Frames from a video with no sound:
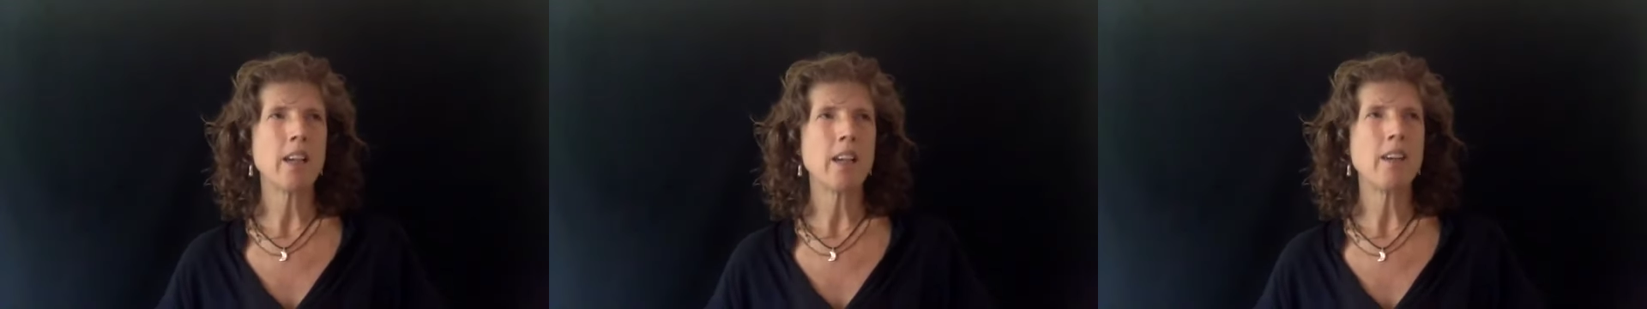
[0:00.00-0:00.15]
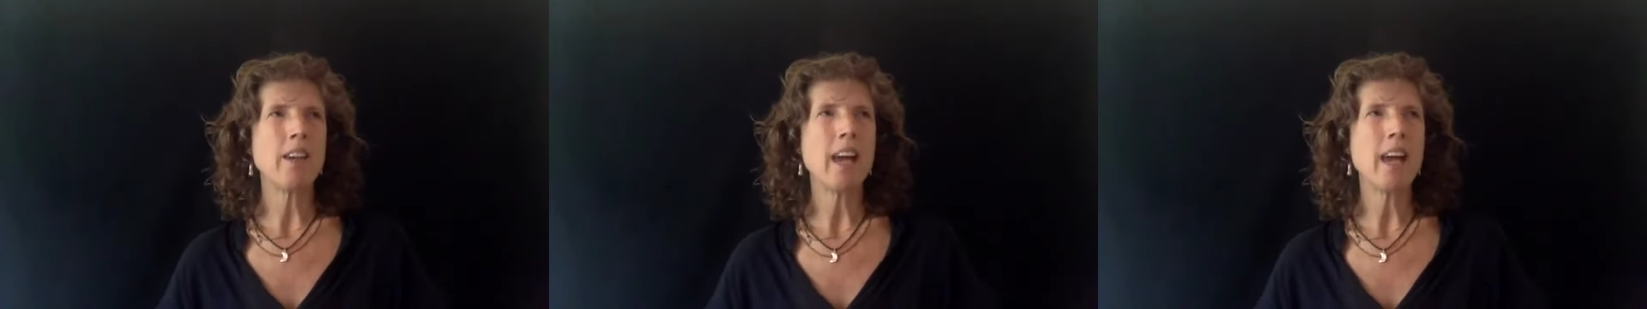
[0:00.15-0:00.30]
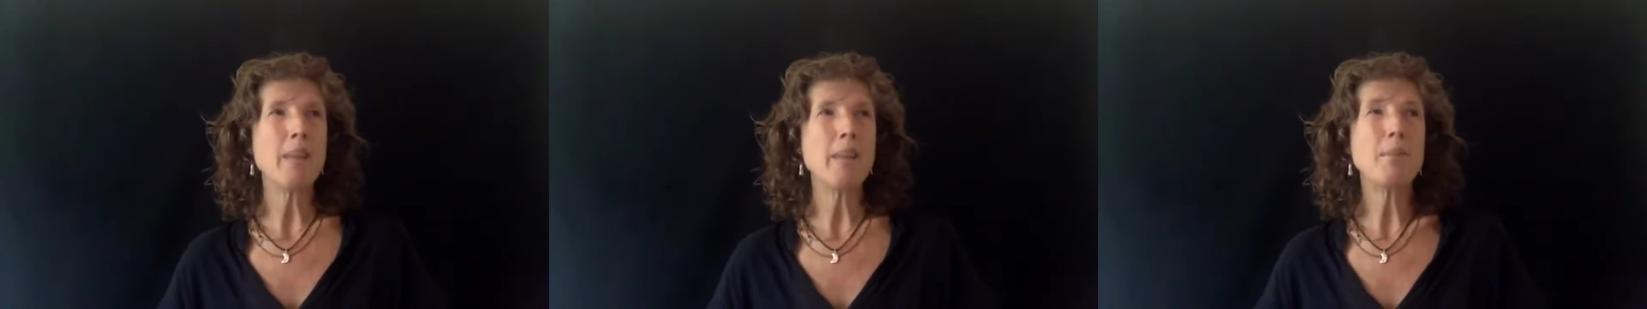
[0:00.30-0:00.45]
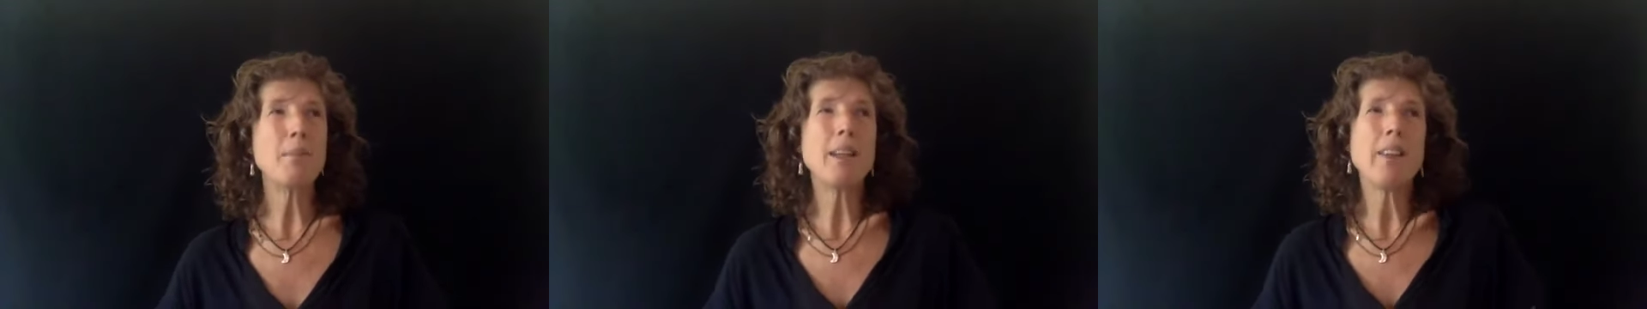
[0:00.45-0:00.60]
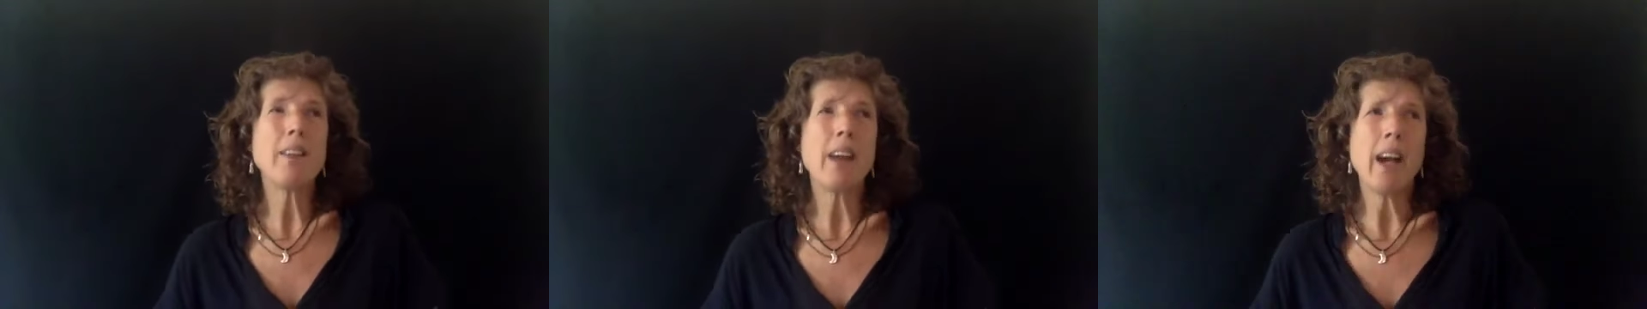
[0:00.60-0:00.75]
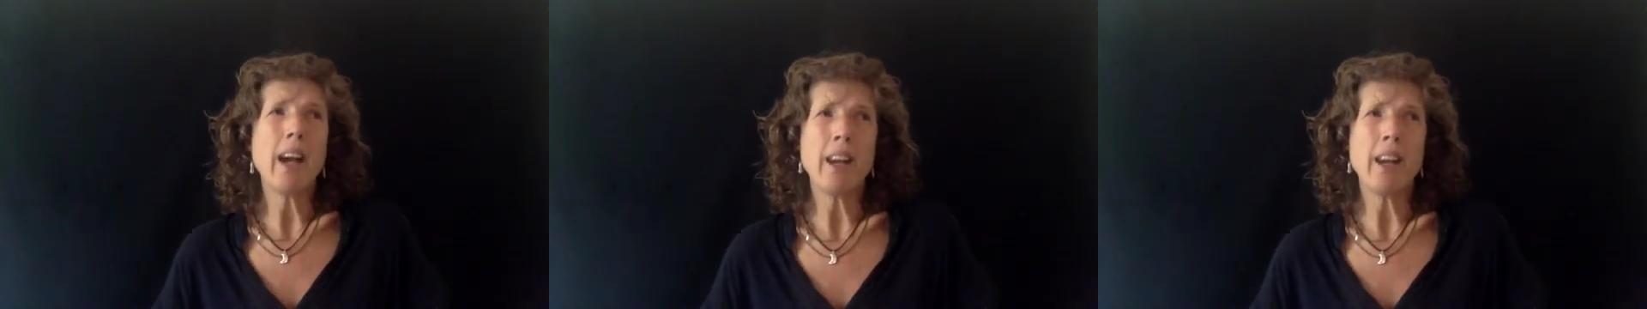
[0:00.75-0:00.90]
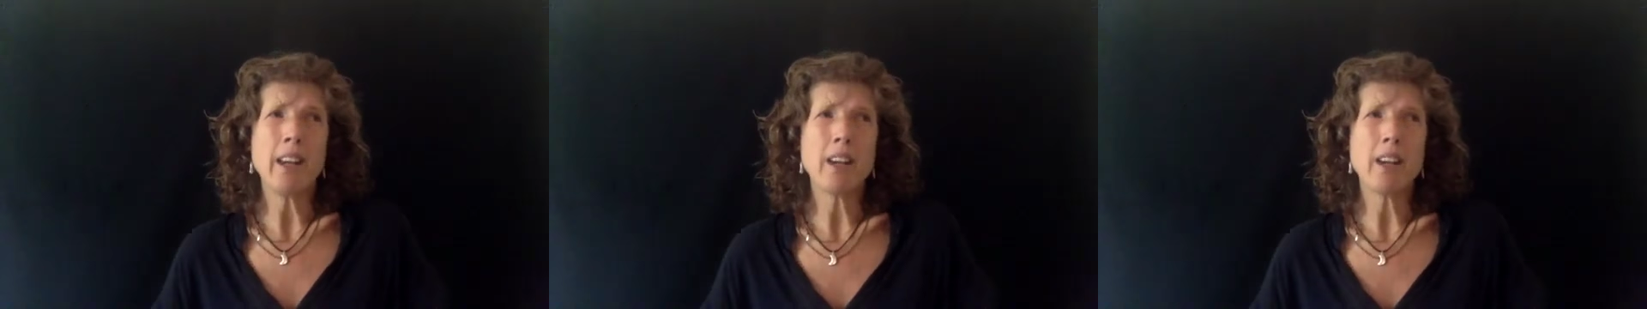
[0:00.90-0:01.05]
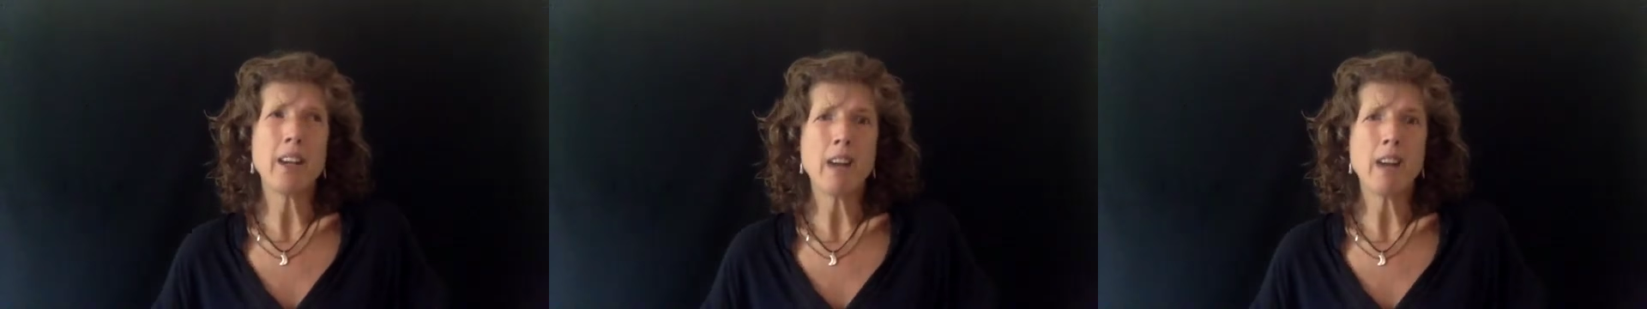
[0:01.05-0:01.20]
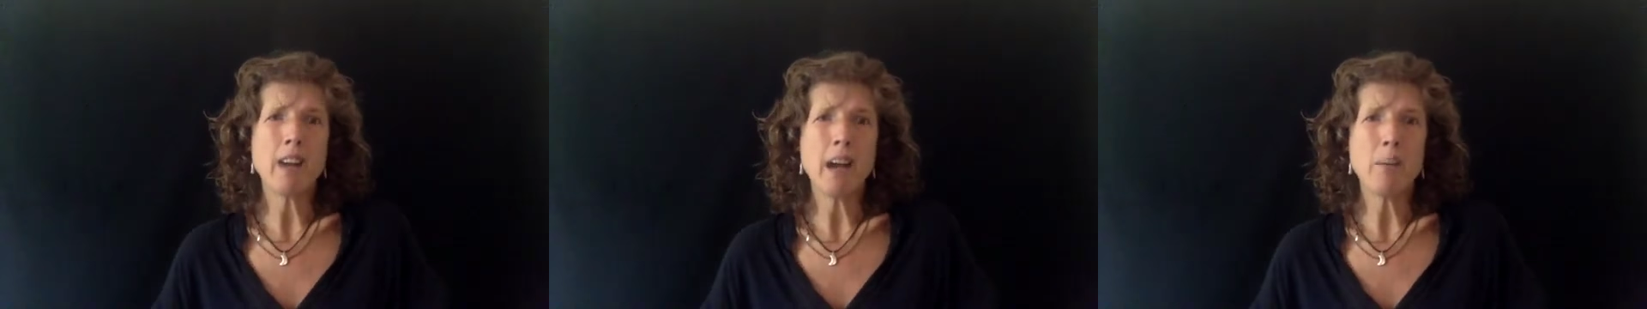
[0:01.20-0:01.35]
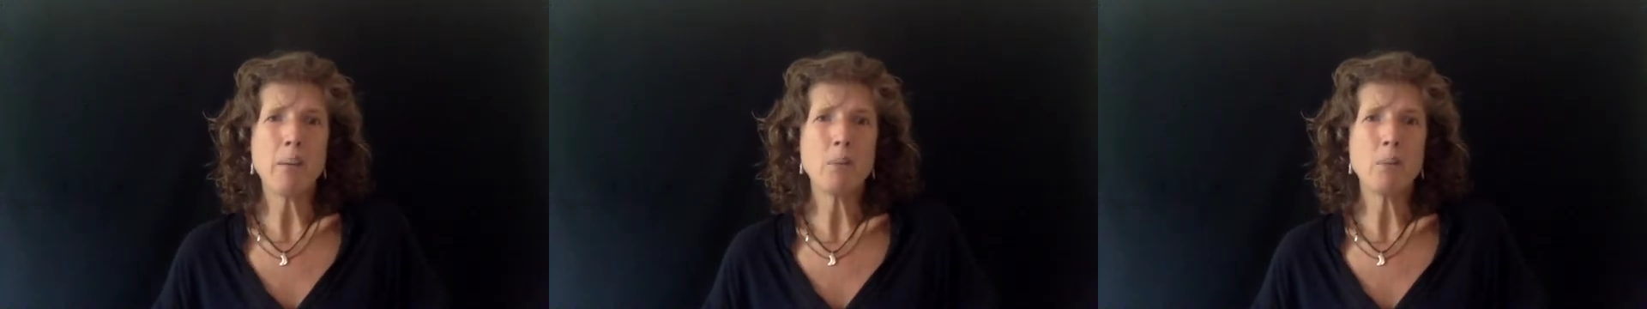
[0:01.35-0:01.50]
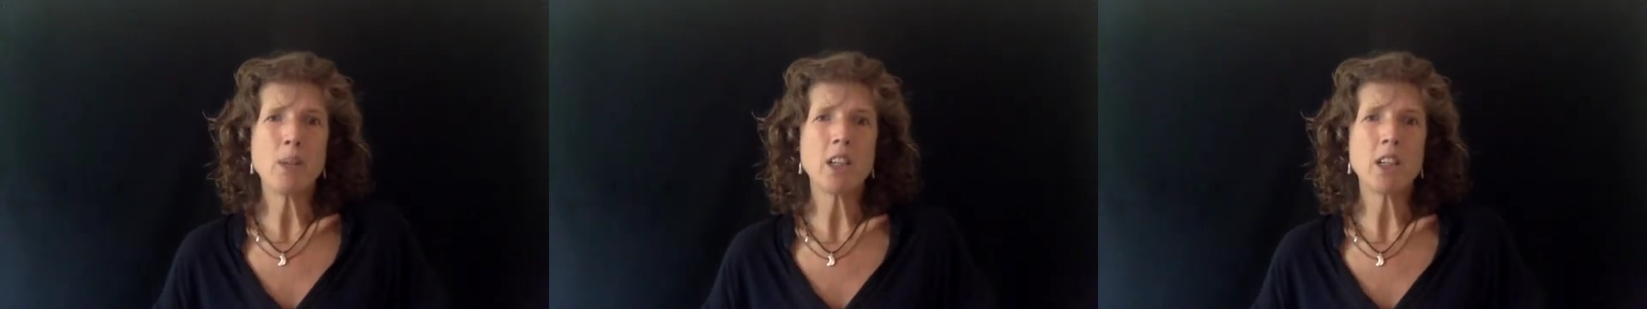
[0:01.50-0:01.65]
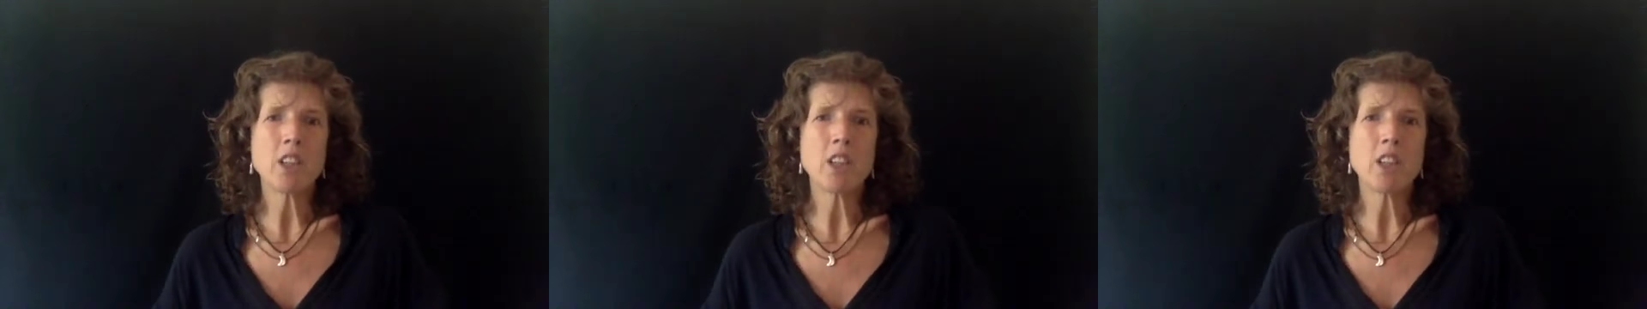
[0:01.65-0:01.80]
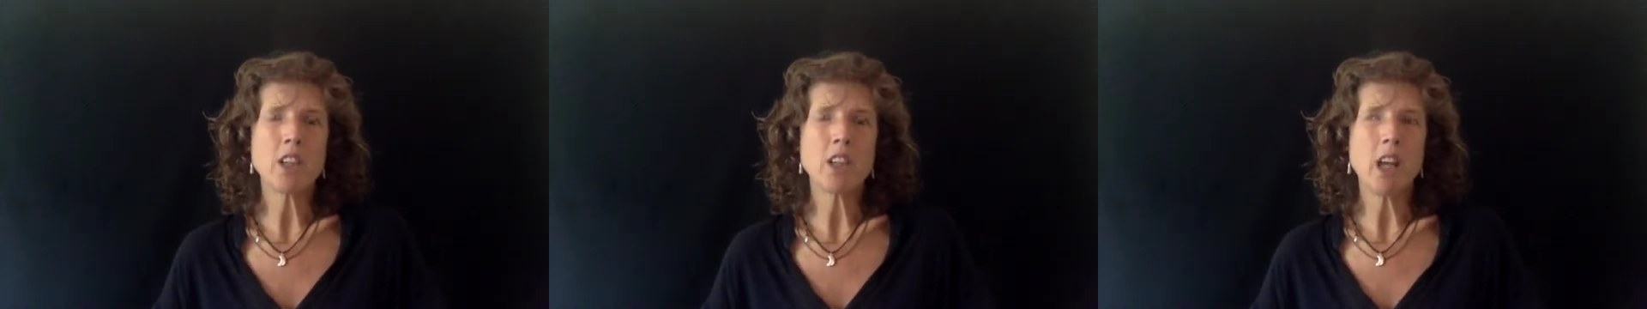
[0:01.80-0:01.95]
namely the Enneagram, which